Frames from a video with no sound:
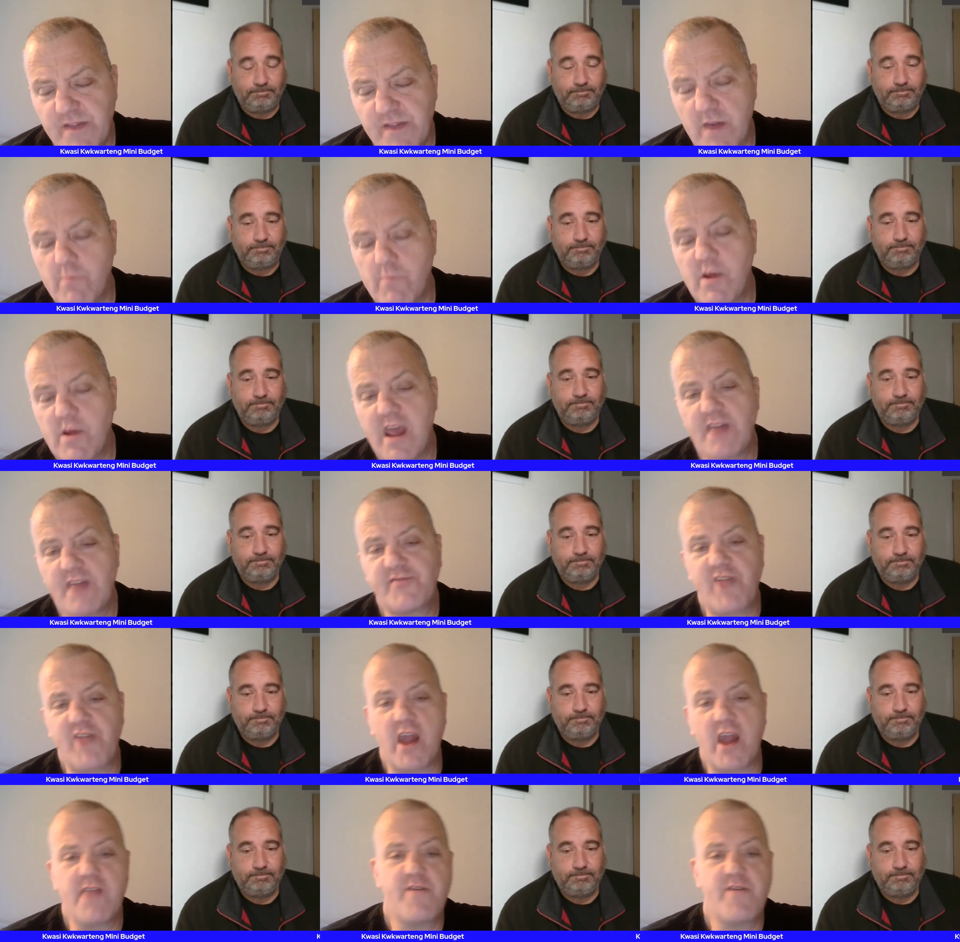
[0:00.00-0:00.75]
Speaker 1: Then we
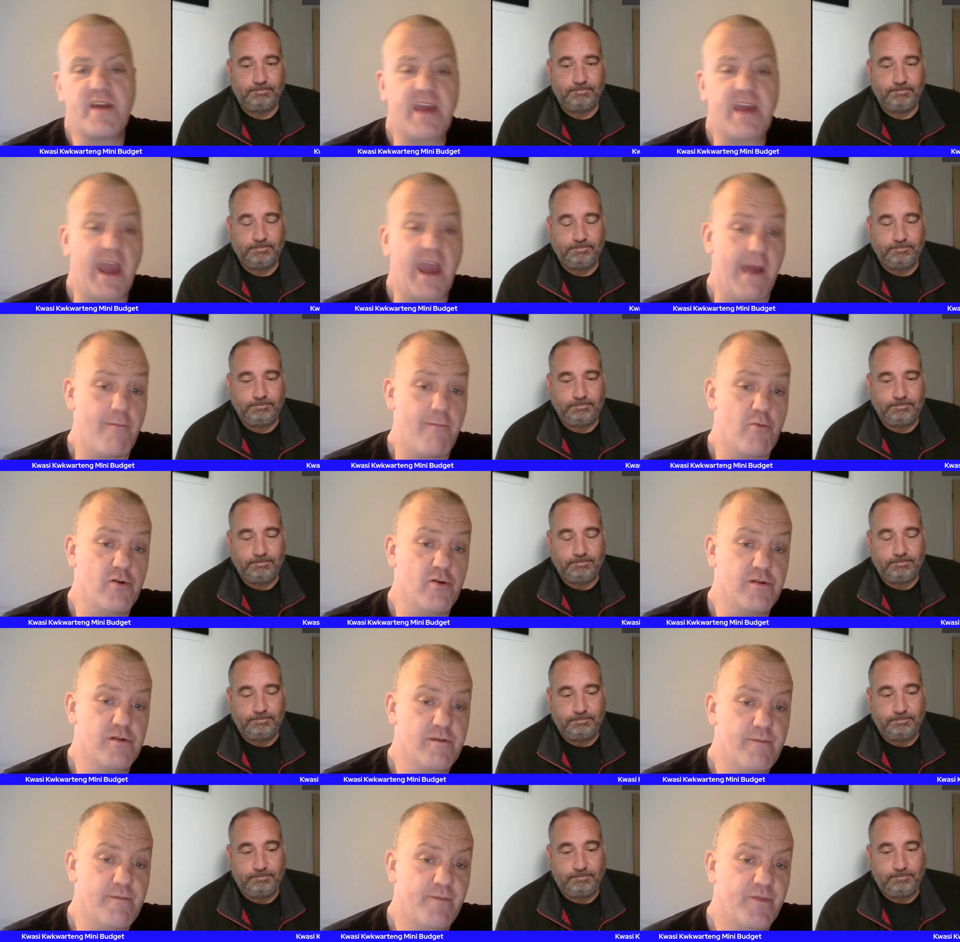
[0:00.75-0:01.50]
had David
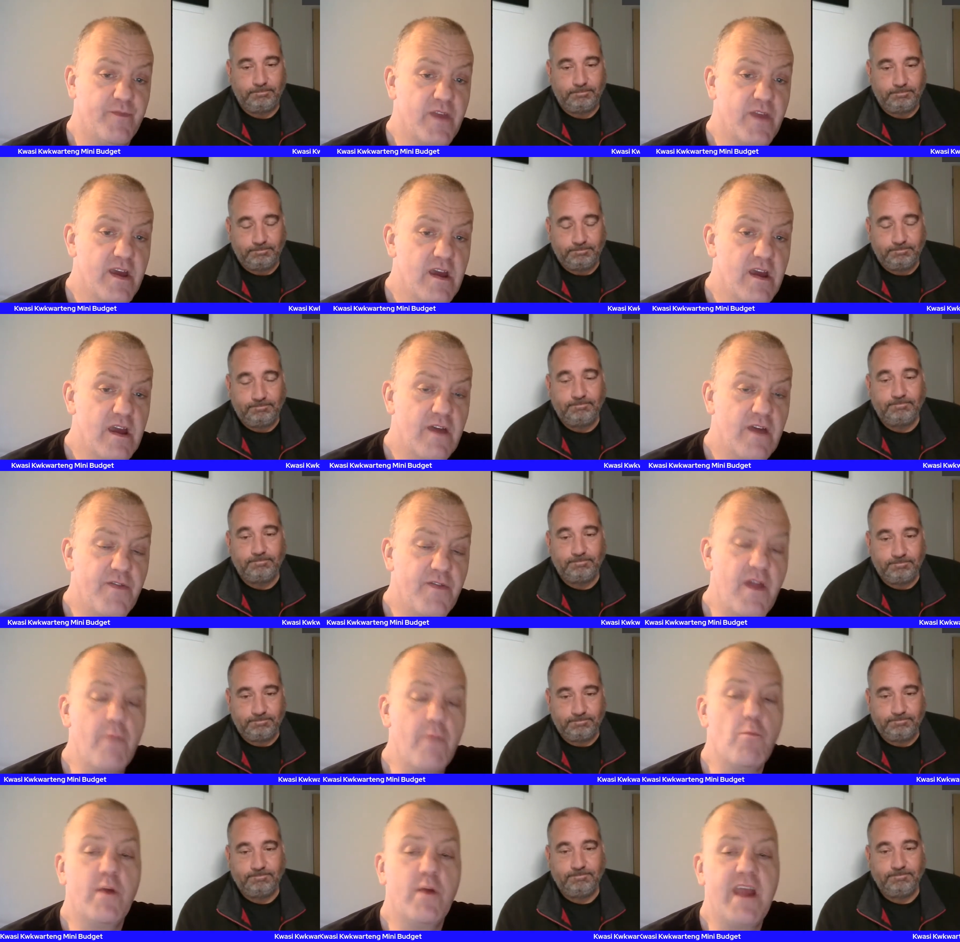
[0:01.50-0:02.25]
Cameron.
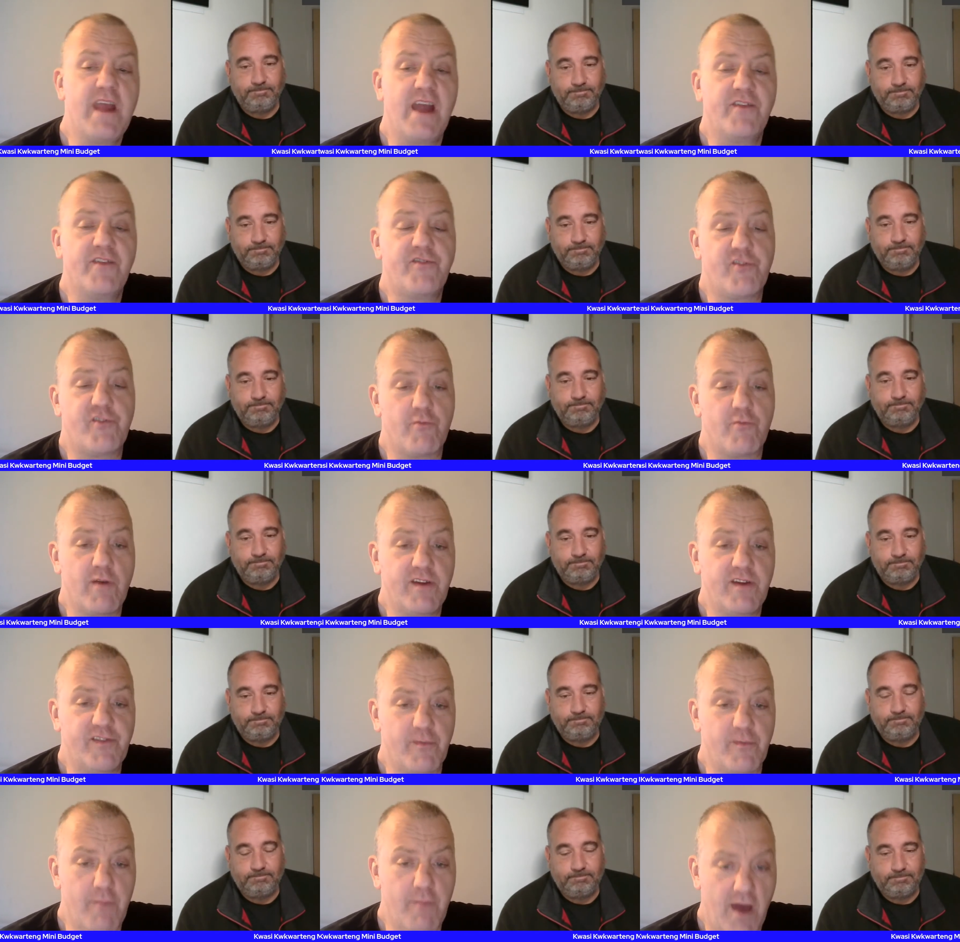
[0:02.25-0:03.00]
Then we had
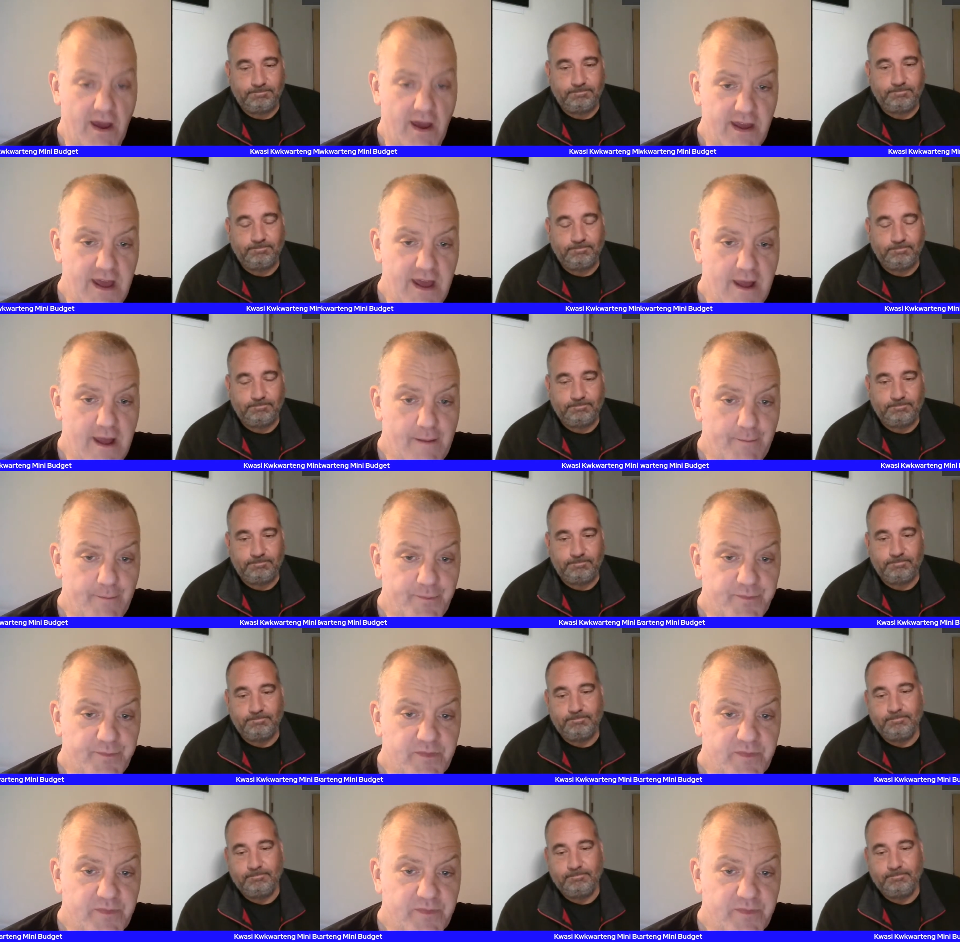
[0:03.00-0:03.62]
Theresa May